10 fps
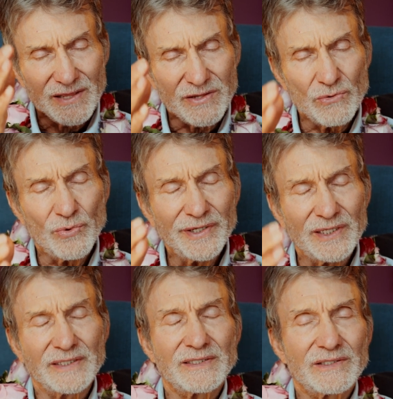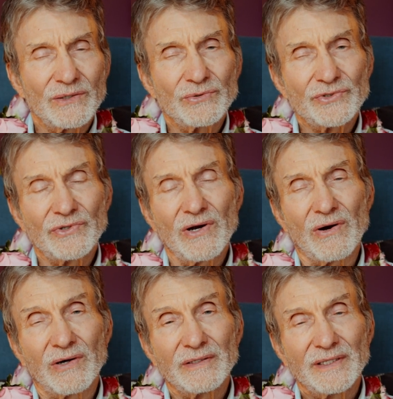The will is so
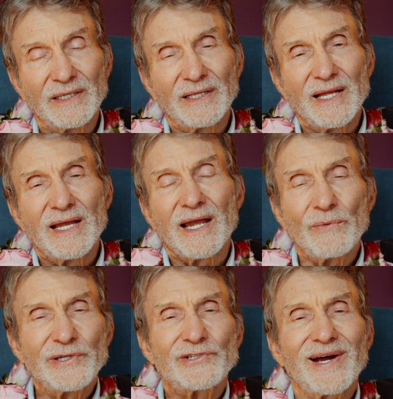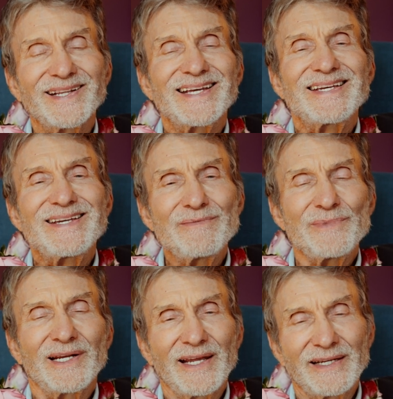strong. And we try to
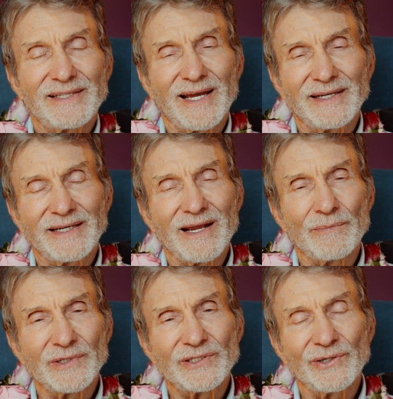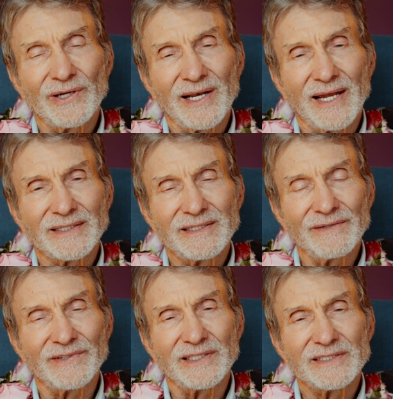emulate that in our material
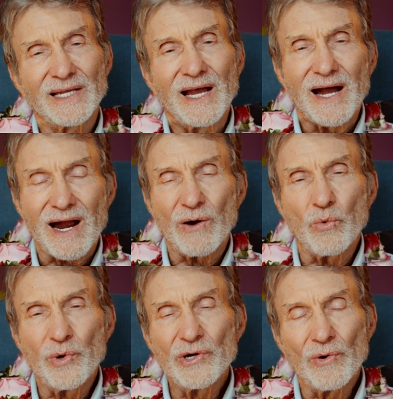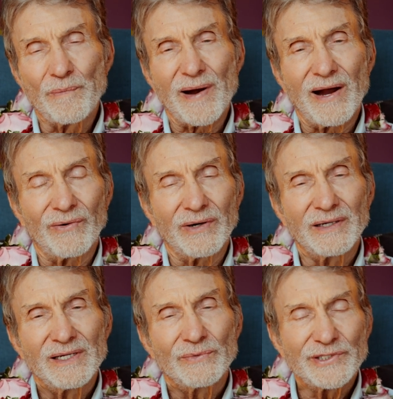activities, our willpower.
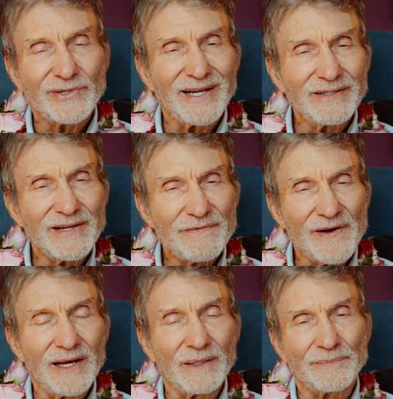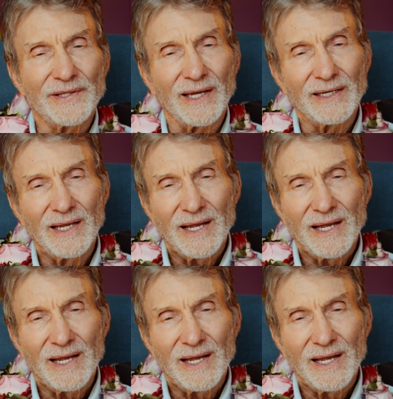We try to develop that.